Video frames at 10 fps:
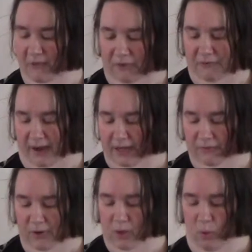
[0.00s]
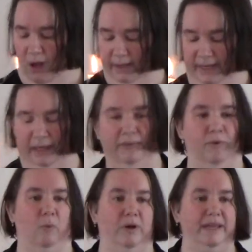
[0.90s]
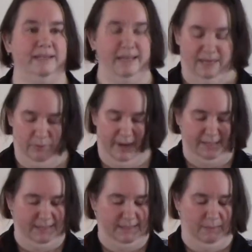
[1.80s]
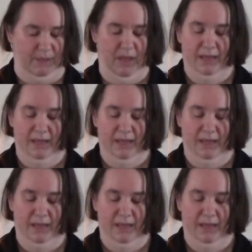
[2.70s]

for fighting for equality, for working to end racism,